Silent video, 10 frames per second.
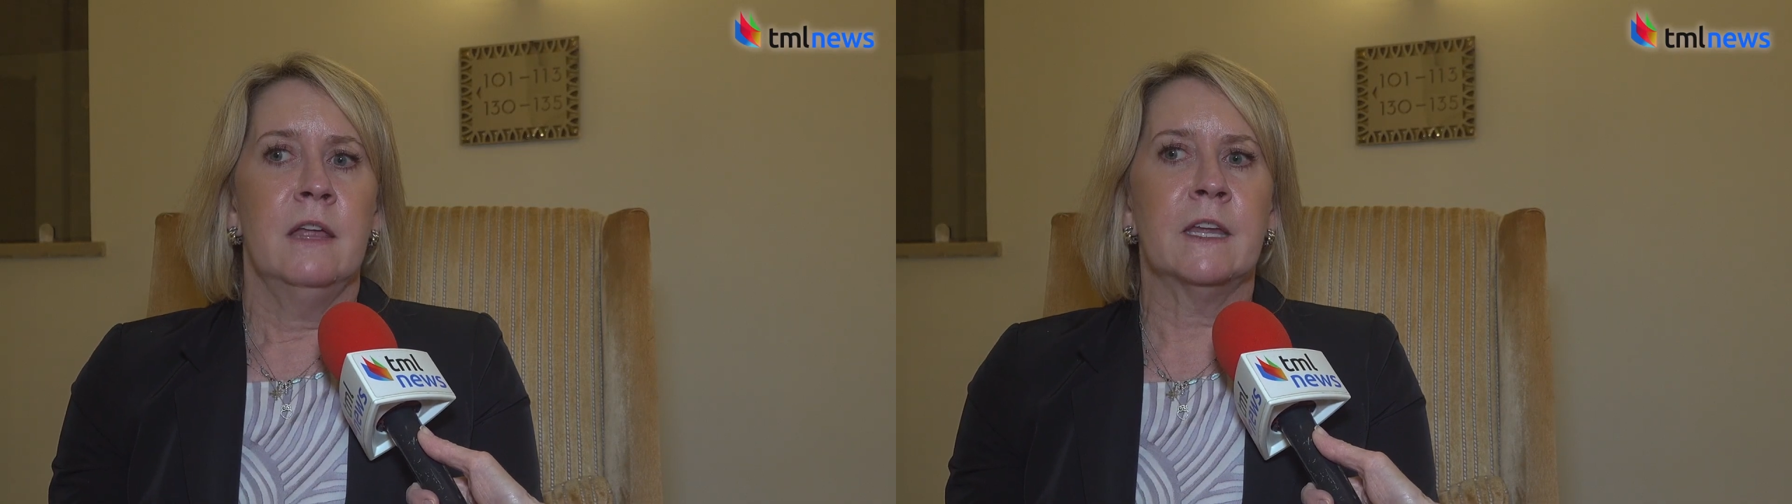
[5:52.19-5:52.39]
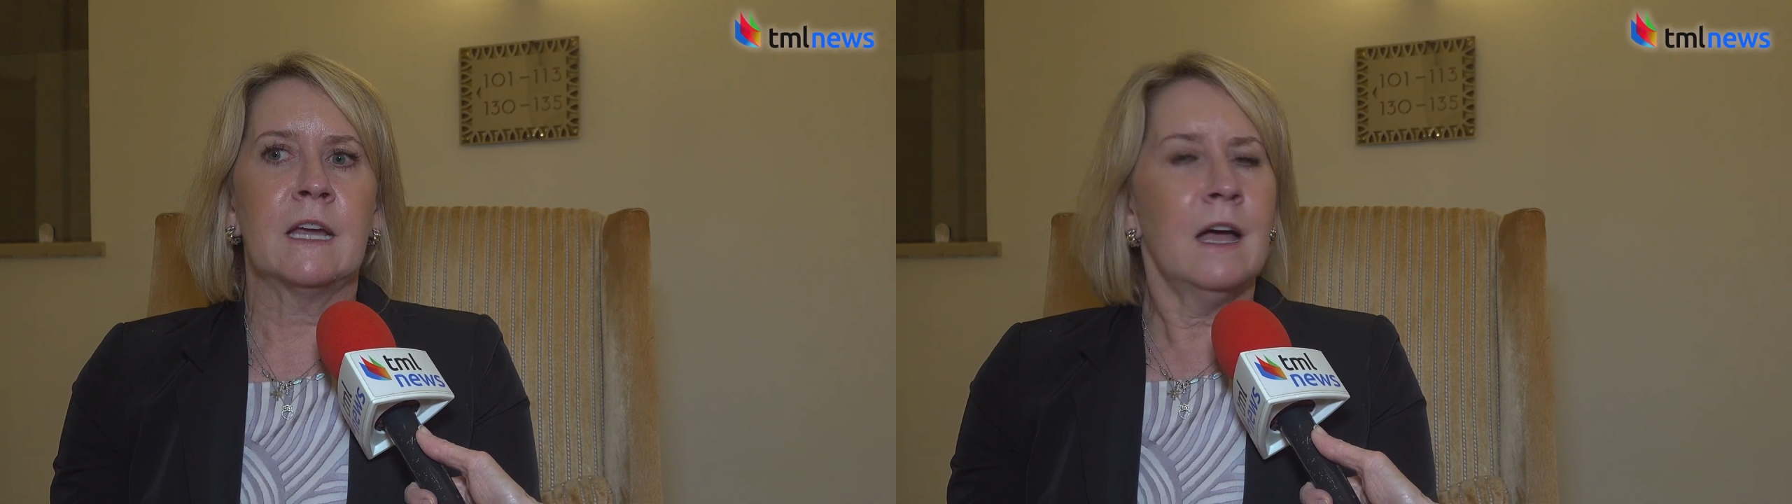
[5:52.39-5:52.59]

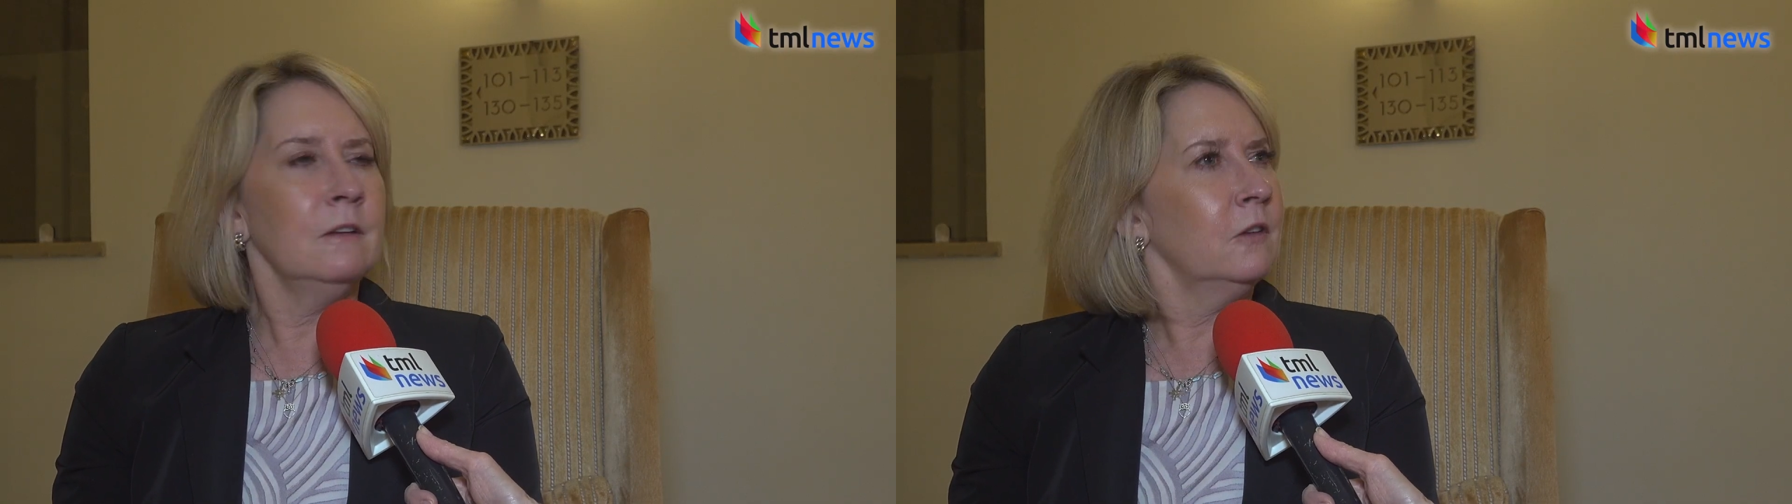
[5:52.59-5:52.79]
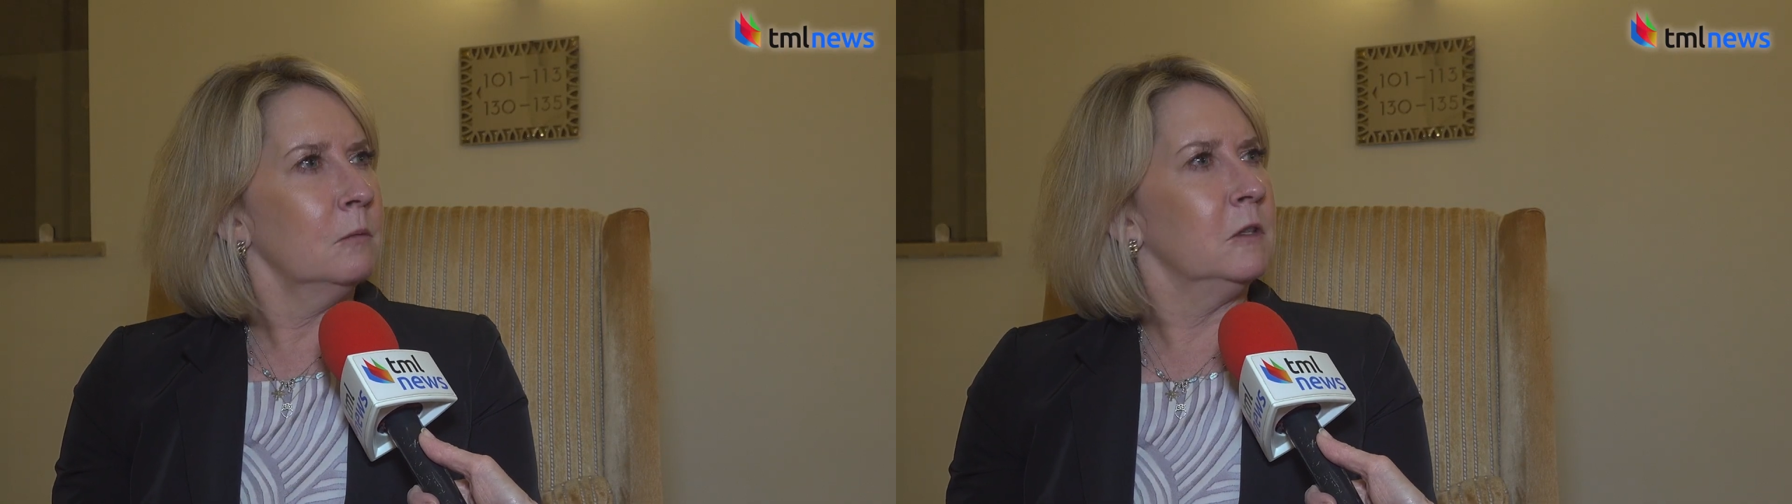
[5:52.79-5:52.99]
The
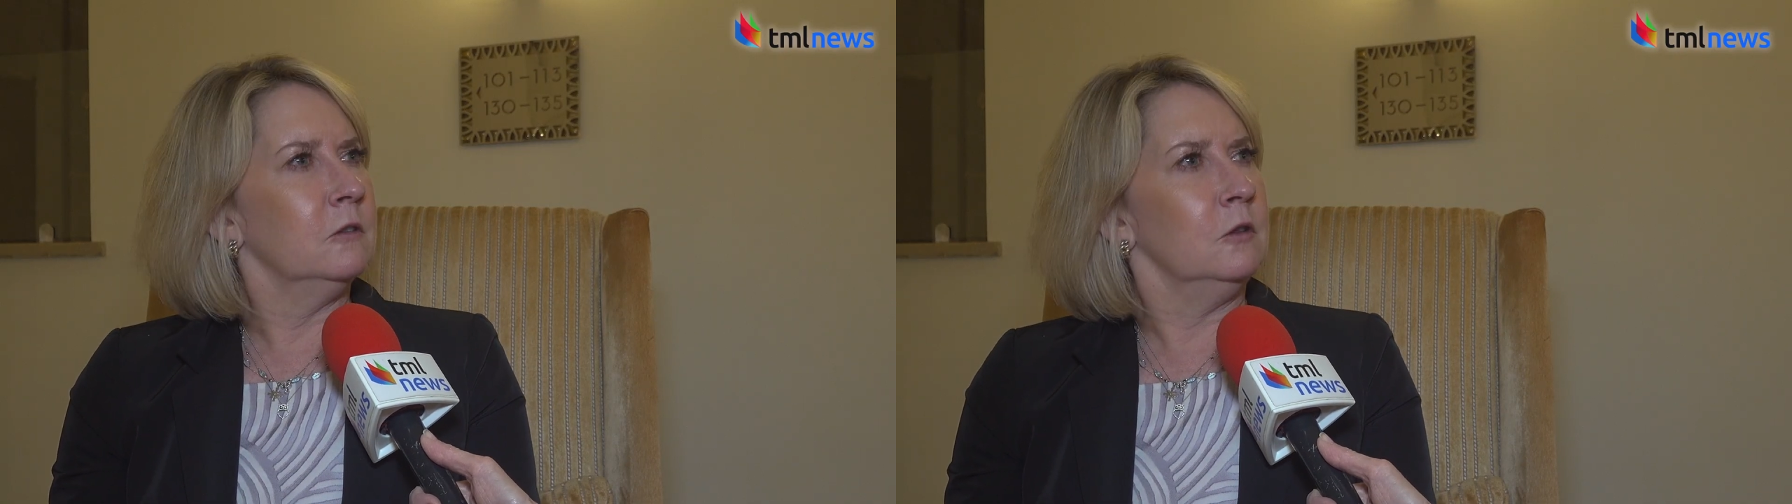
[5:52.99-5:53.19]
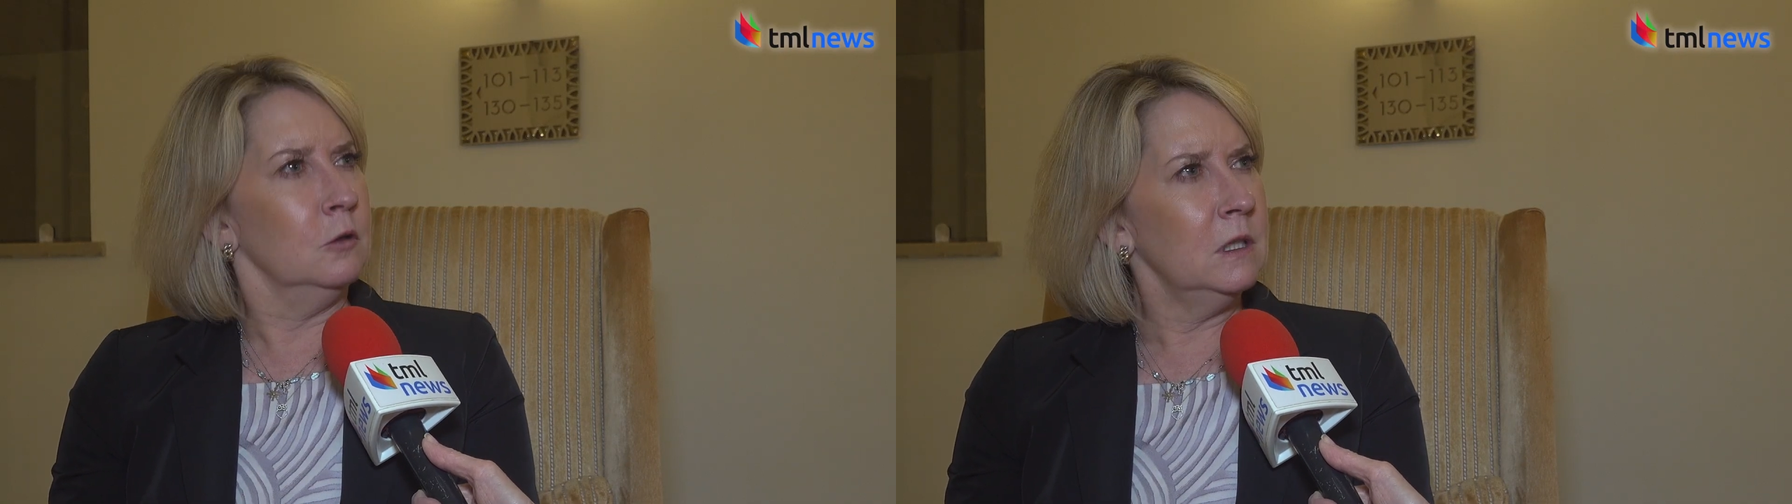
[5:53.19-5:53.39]
concept
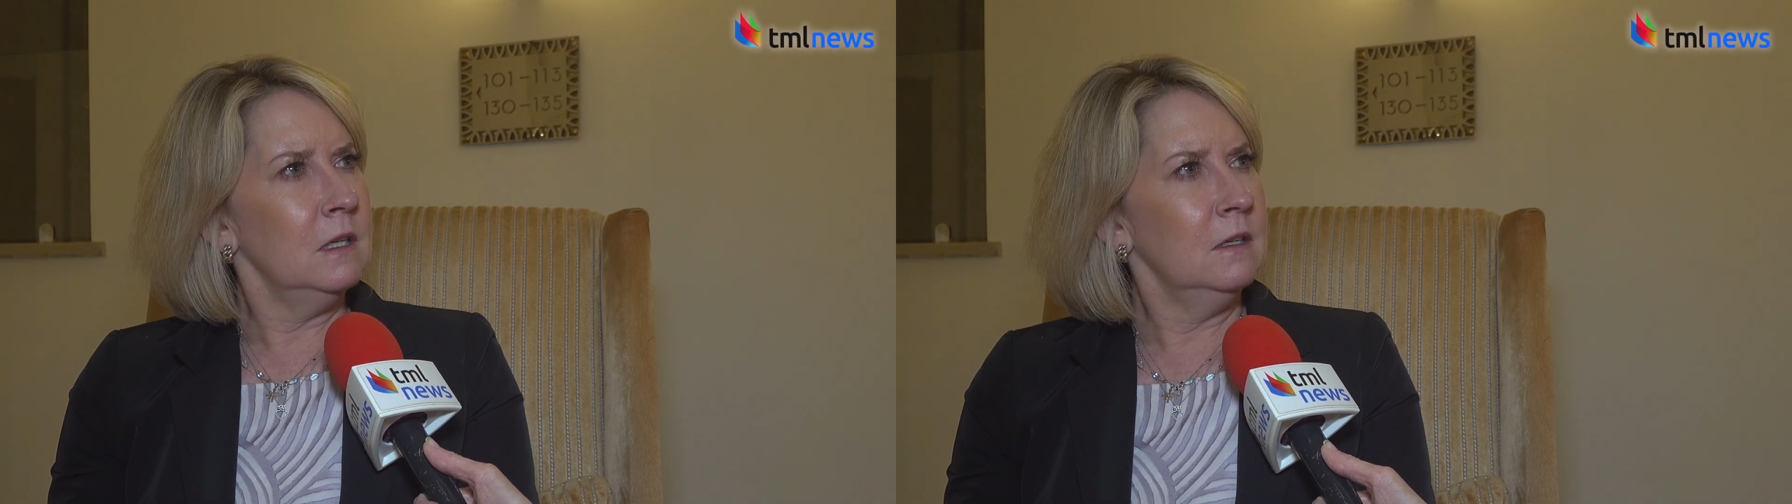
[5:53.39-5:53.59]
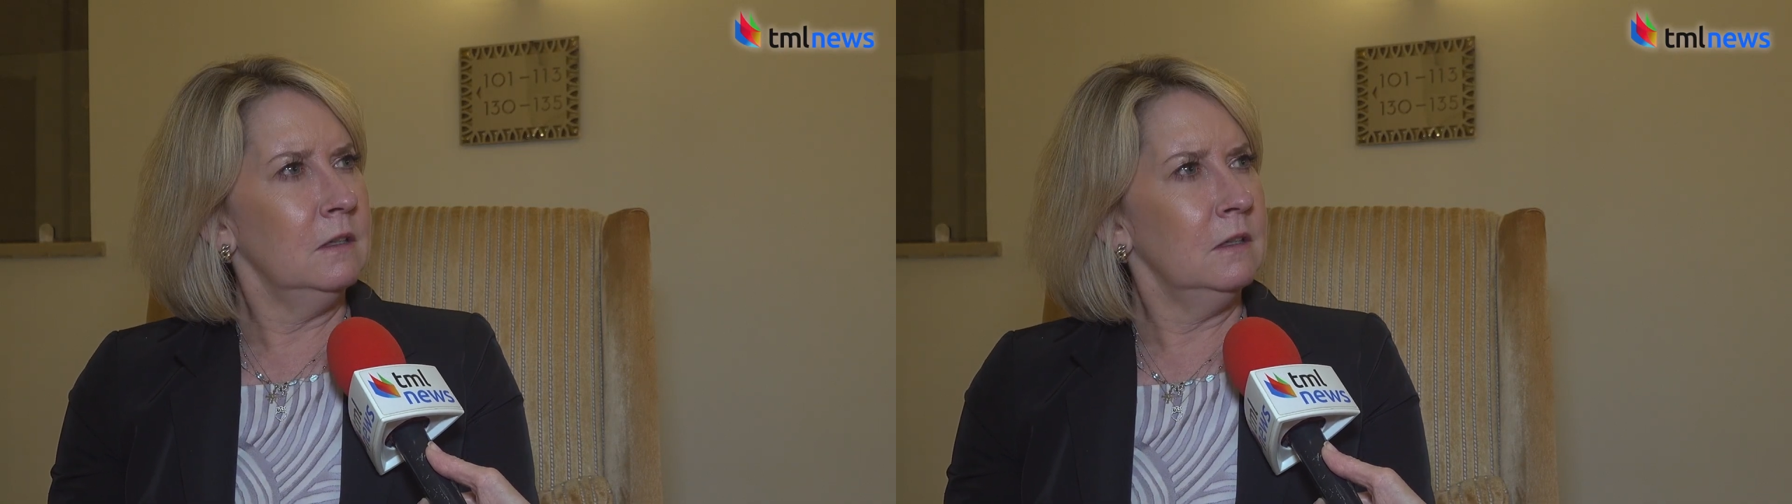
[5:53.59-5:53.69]
is good